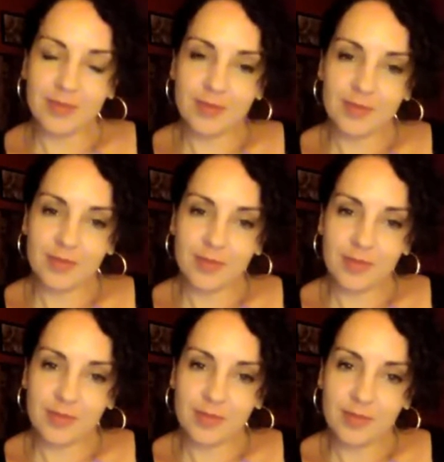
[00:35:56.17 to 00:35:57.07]

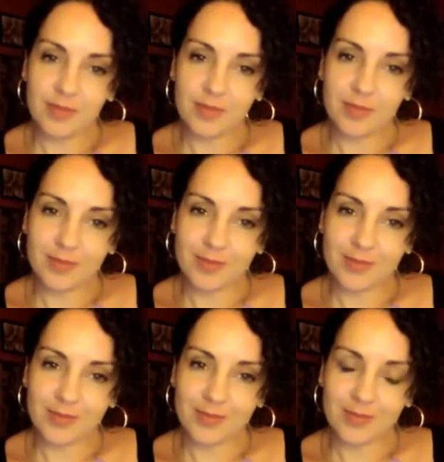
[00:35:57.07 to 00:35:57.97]

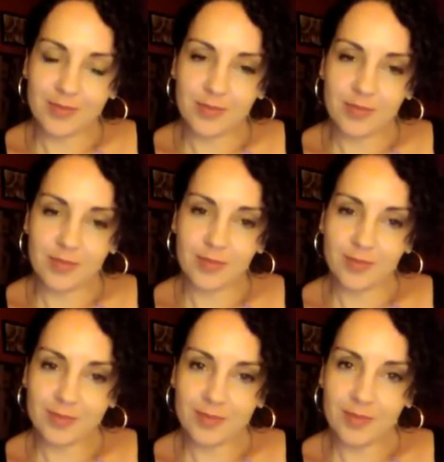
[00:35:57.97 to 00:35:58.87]

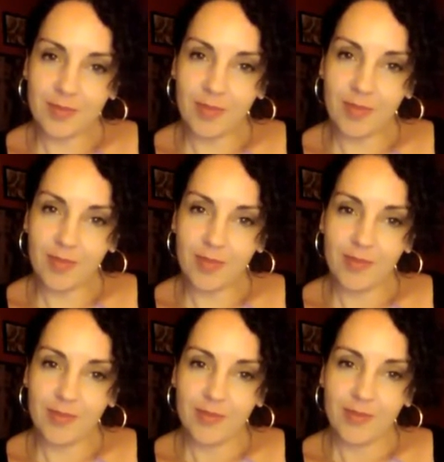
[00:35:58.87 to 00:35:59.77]

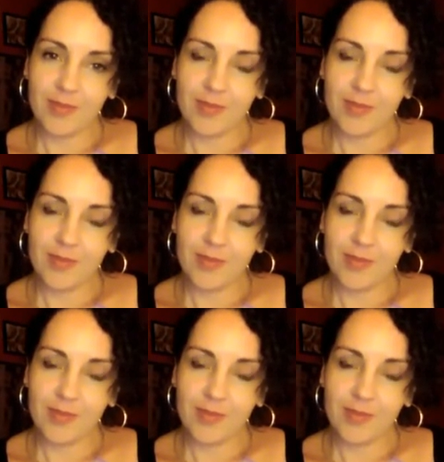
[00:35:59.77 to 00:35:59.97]
The person shown says nothing.